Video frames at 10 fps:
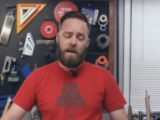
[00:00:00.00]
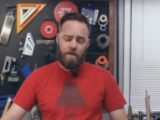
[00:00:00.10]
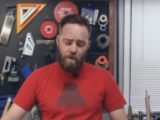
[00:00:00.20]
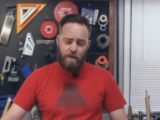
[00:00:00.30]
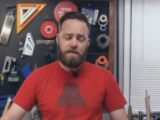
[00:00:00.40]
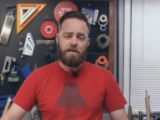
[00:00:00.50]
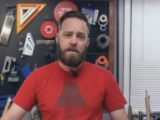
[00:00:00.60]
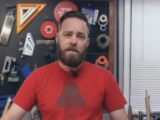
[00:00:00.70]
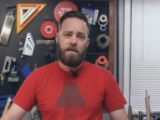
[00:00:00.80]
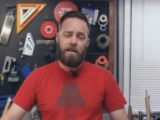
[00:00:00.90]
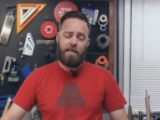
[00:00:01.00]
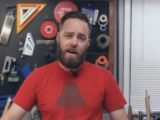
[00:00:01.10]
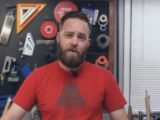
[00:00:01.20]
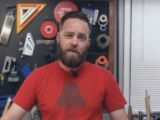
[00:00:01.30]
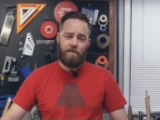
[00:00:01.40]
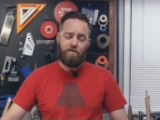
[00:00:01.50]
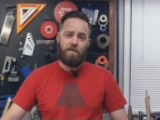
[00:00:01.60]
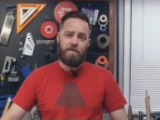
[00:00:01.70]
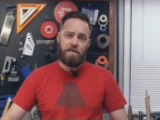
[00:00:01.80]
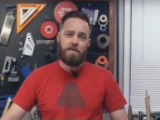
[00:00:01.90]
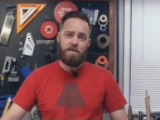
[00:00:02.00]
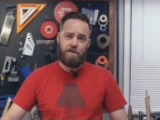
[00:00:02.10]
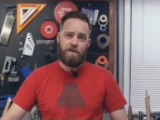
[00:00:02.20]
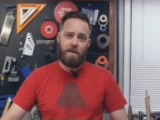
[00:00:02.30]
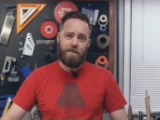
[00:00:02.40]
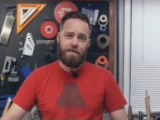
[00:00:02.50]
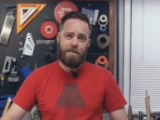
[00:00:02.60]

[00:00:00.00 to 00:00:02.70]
And go easy at the airing of the grievances this year.